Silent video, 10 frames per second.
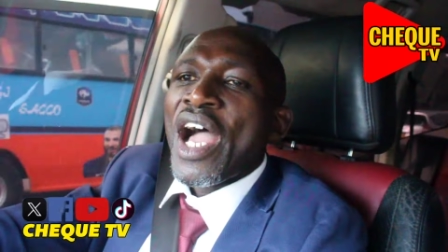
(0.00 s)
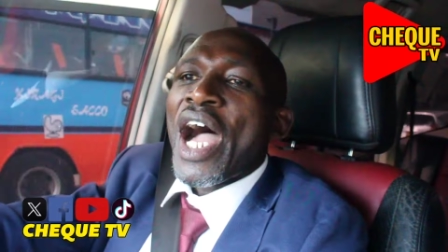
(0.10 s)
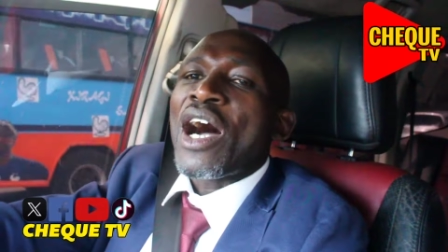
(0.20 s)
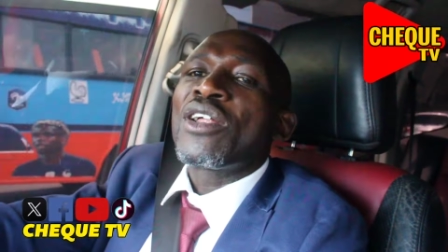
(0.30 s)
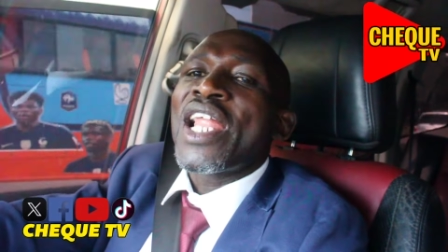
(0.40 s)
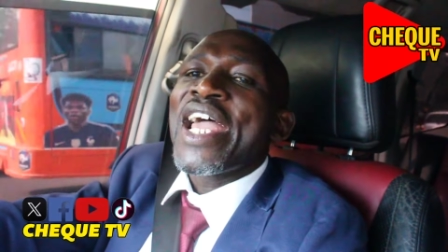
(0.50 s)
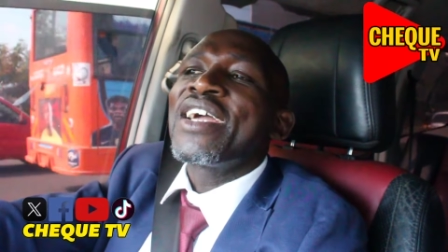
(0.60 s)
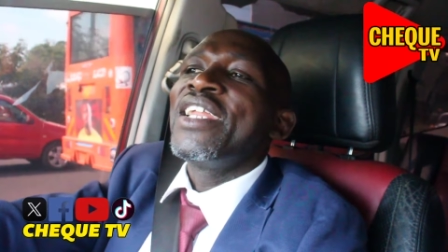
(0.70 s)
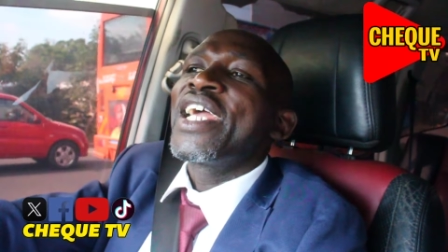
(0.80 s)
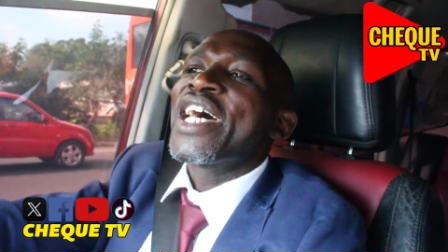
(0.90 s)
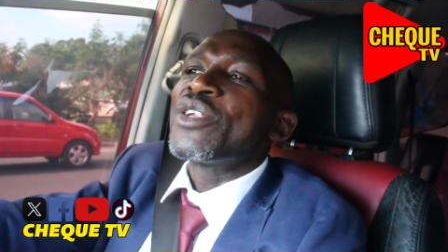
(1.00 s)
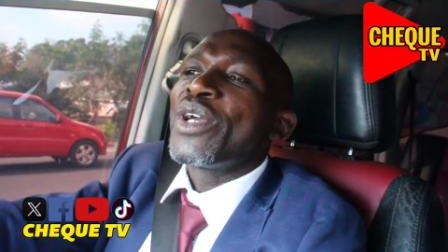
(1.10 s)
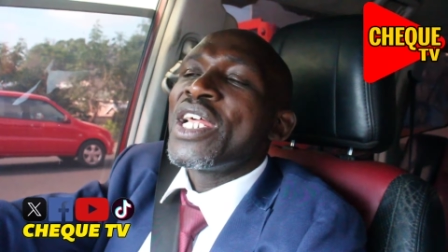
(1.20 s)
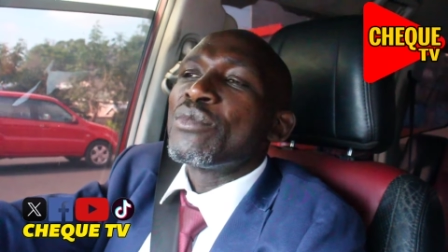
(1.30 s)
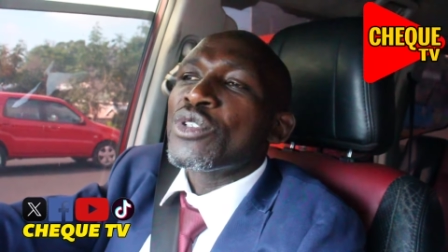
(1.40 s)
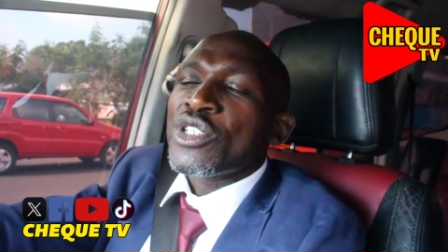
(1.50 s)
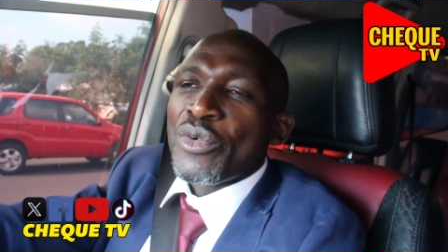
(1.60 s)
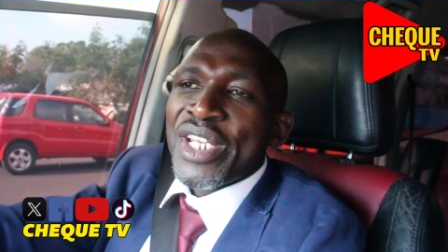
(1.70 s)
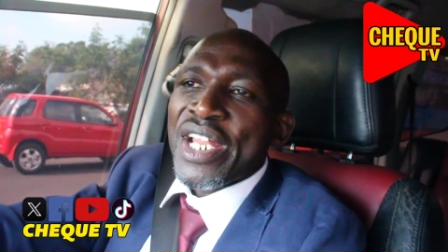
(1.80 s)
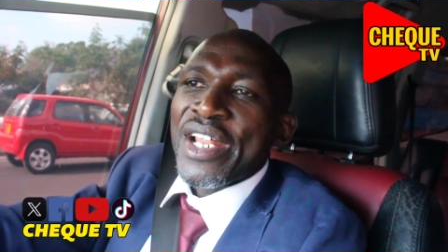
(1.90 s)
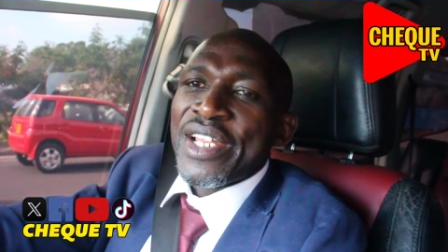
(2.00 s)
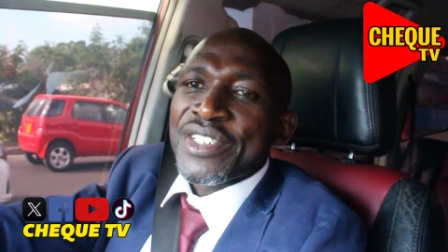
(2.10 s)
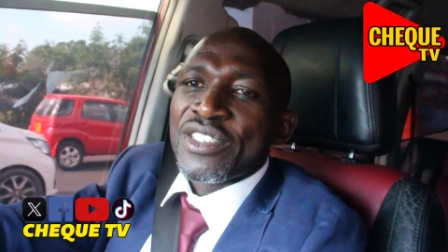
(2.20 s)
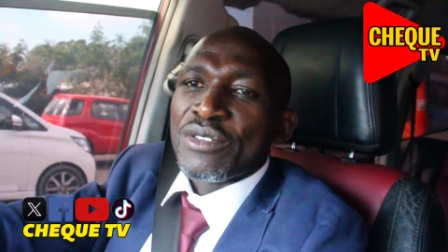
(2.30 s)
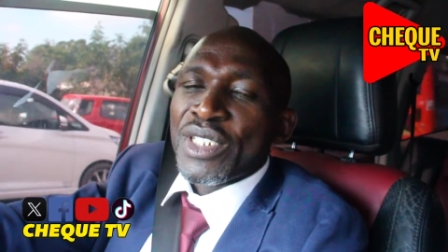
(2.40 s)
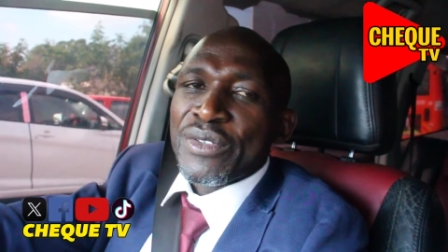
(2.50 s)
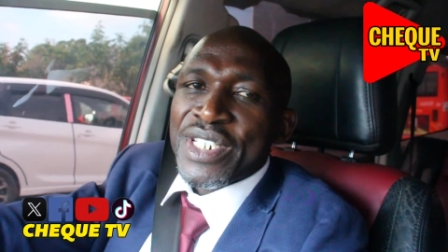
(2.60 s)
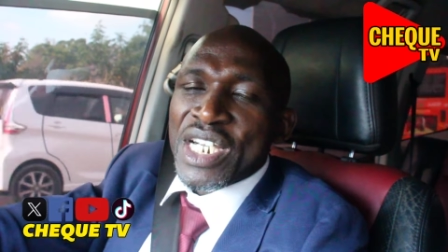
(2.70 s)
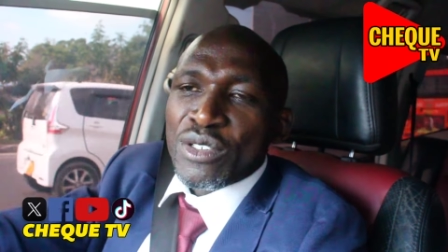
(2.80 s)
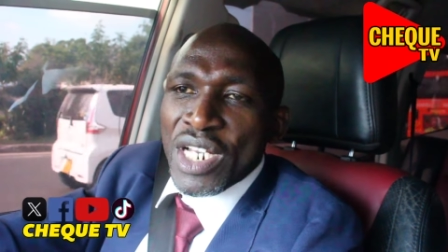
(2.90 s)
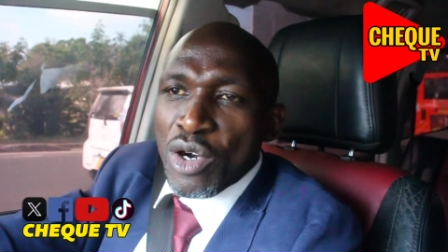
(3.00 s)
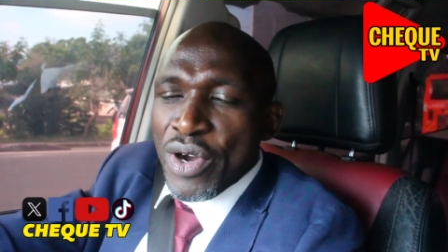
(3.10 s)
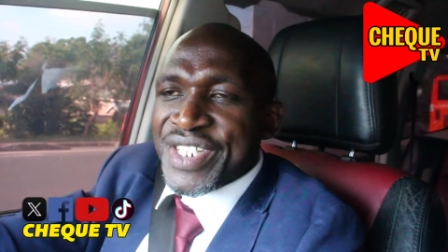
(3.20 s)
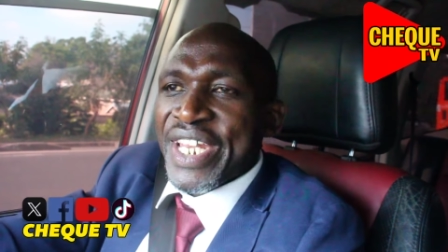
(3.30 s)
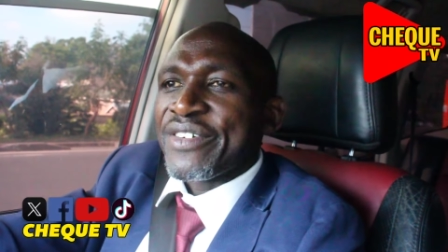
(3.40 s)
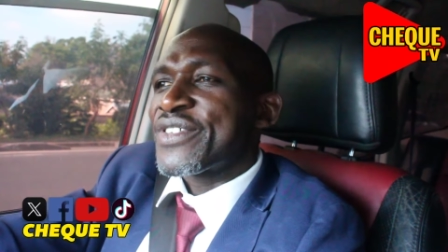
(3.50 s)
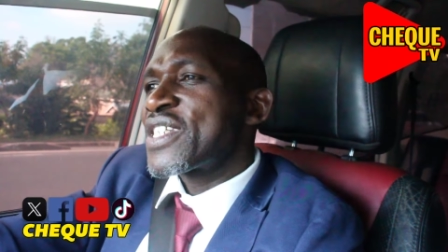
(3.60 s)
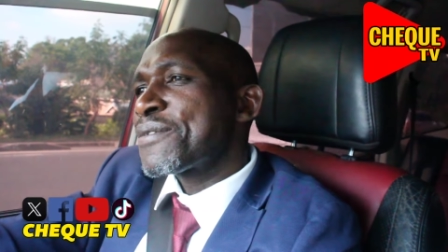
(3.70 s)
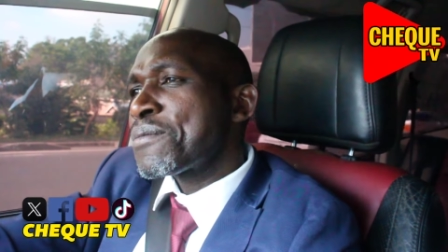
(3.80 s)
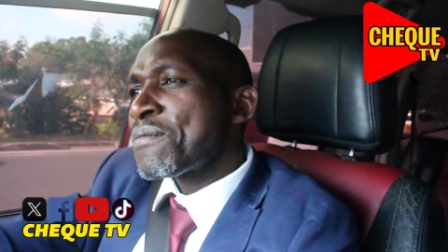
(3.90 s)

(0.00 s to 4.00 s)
How likely can William Ruto win an election with Wetangula, who has left,